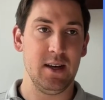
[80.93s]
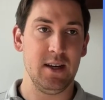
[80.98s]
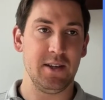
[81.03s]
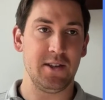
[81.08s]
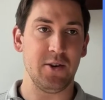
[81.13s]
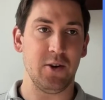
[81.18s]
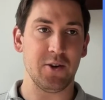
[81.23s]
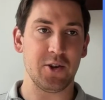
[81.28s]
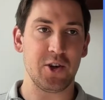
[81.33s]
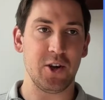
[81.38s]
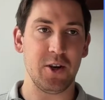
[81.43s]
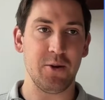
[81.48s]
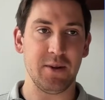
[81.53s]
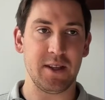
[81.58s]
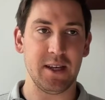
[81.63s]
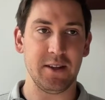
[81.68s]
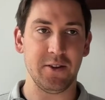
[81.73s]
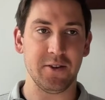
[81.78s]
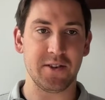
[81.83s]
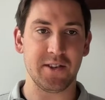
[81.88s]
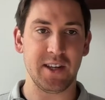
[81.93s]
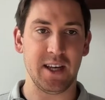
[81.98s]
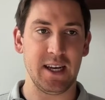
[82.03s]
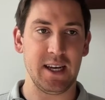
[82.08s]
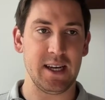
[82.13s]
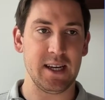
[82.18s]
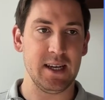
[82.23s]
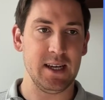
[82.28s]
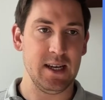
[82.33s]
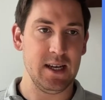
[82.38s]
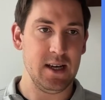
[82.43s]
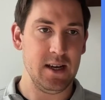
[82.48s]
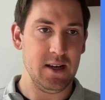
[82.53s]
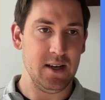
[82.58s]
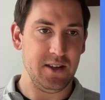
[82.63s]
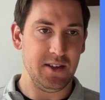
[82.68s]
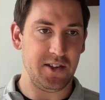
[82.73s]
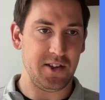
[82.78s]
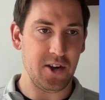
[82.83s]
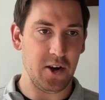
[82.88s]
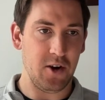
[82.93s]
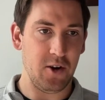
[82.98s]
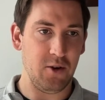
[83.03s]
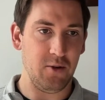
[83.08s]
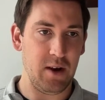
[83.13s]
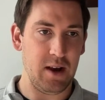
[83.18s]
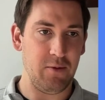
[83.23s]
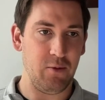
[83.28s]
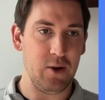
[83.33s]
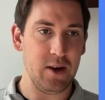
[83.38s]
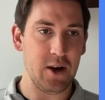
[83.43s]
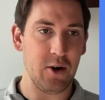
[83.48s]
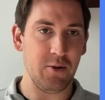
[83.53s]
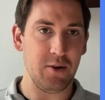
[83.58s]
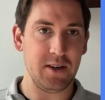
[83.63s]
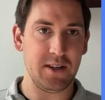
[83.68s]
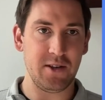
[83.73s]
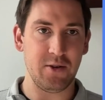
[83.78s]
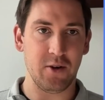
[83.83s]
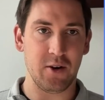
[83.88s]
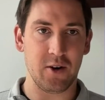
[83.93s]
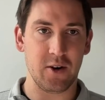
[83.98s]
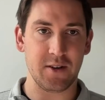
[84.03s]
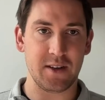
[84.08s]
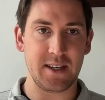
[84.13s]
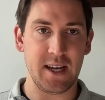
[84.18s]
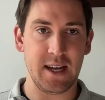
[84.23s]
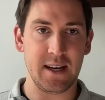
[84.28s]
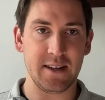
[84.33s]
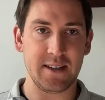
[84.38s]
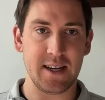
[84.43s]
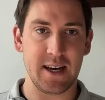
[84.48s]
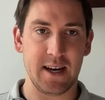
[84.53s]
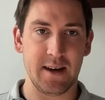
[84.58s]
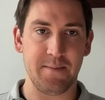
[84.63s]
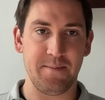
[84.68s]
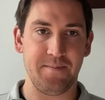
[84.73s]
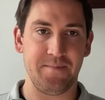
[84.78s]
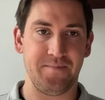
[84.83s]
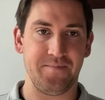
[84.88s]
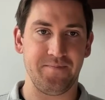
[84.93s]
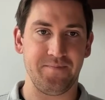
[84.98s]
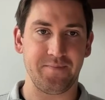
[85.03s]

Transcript: So I'll show you what that looks like. So if we go into our data tab,